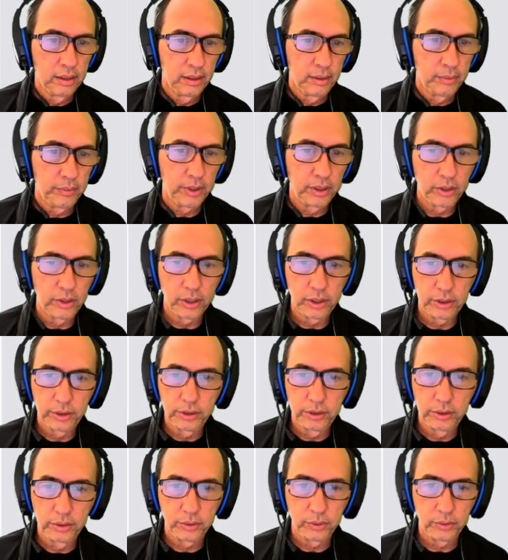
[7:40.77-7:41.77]
because
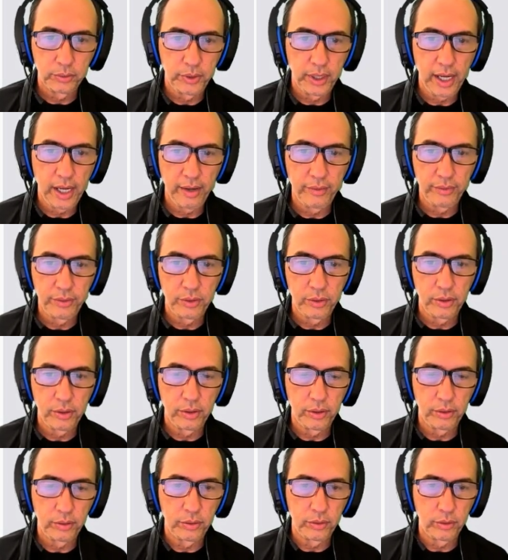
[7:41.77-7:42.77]
we have
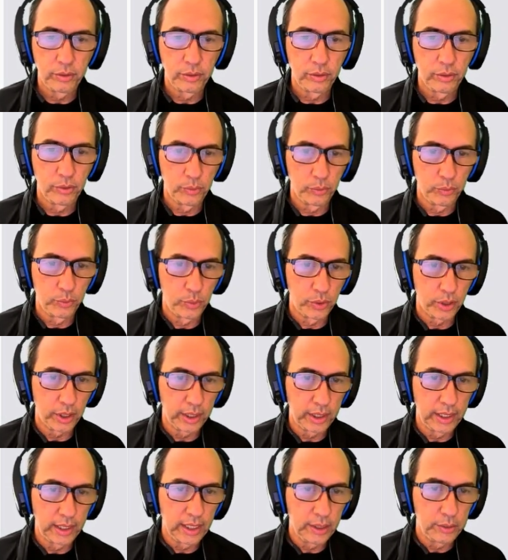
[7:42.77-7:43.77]
to work
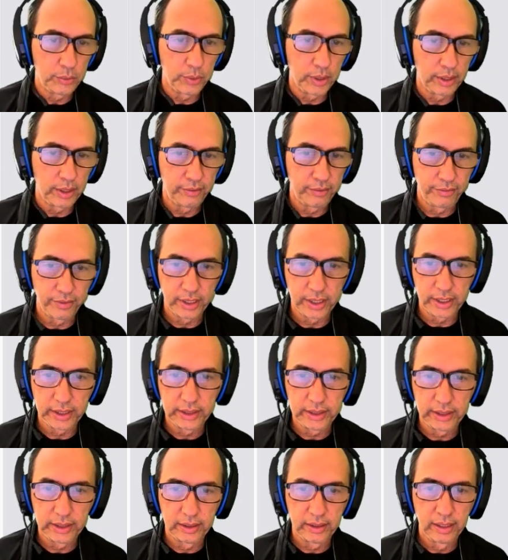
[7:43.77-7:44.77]
this one
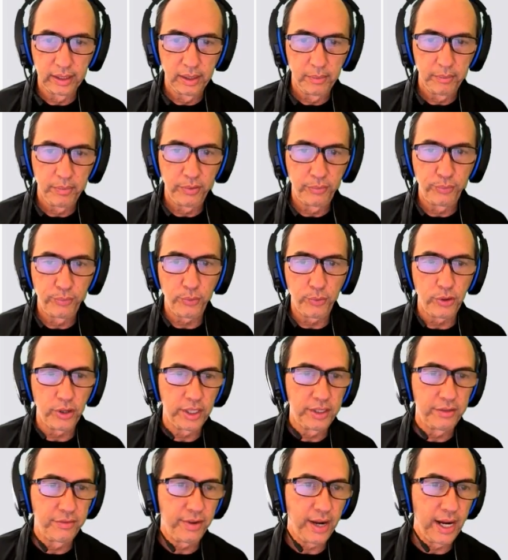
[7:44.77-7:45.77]
first before
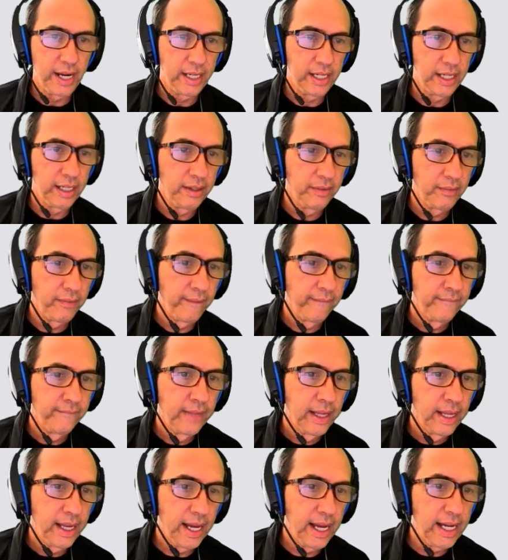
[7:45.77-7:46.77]
dividing.
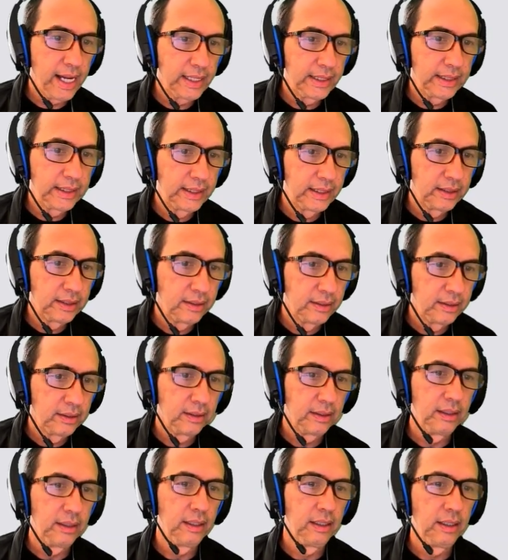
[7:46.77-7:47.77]
S
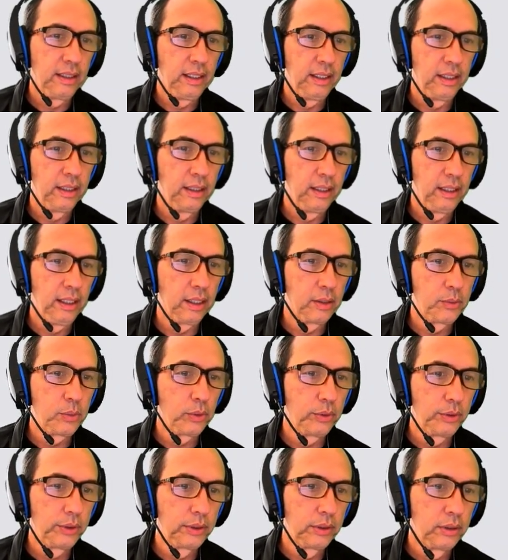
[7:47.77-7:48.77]

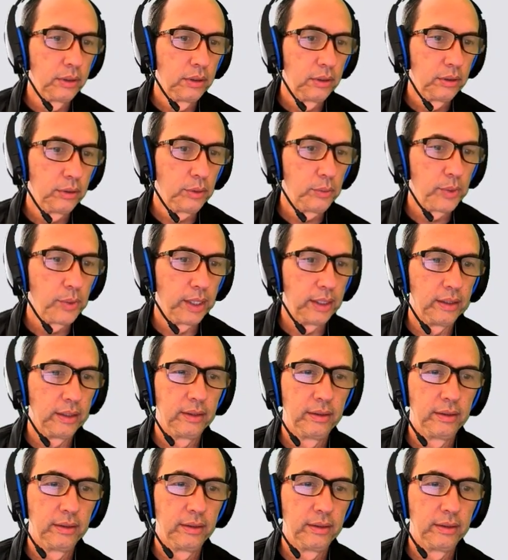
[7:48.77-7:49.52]
equals to 1.